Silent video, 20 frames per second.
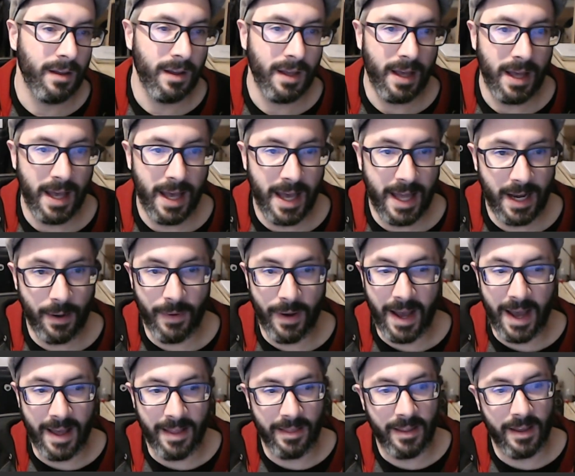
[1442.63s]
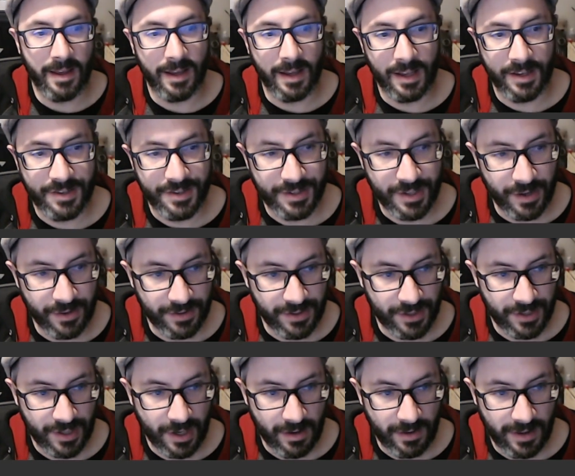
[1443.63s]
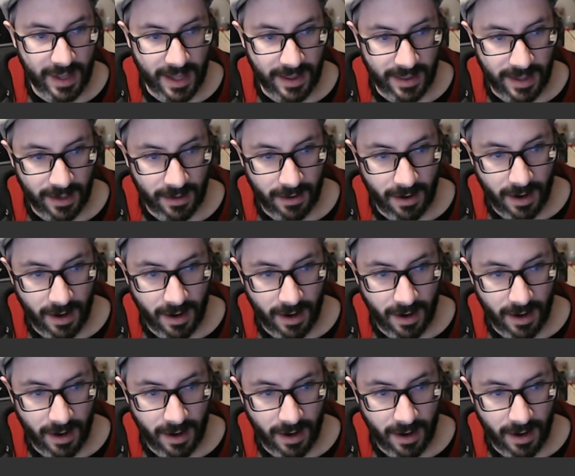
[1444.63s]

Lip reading: Anyway, it just goes to show that there